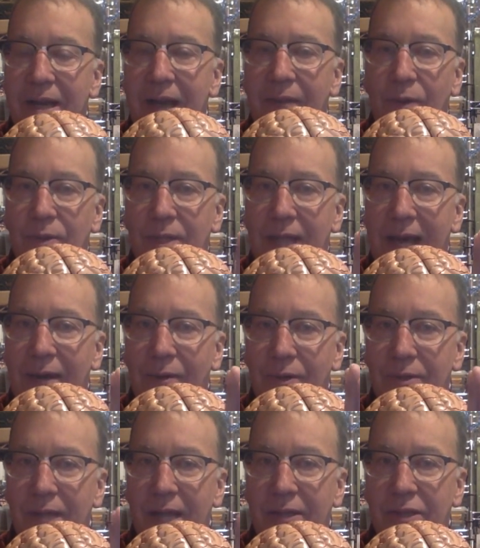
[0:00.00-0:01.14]
and those lateral
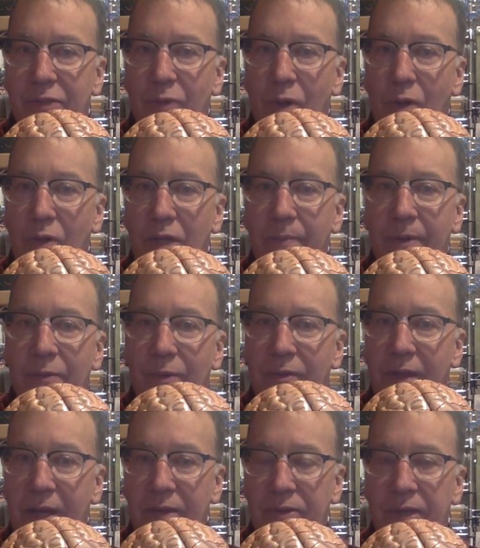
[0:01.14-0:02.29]
slices will only be
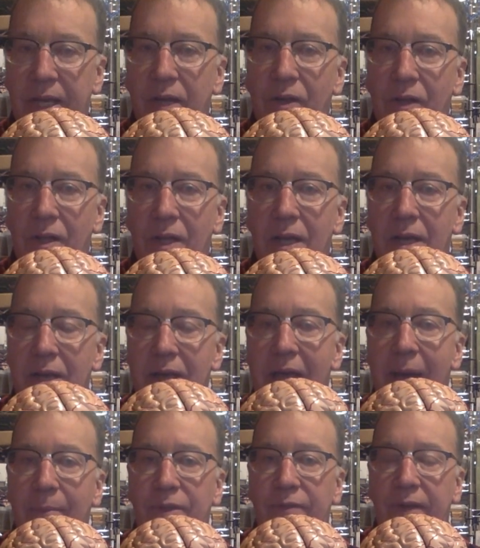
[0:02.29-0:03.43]
within a single
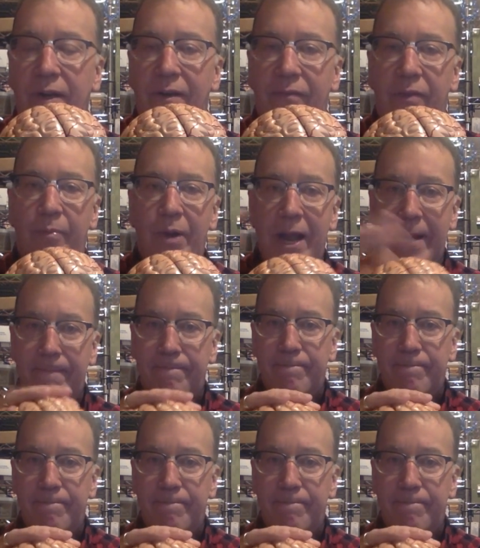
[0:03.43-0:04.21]
hemisphere of the brain.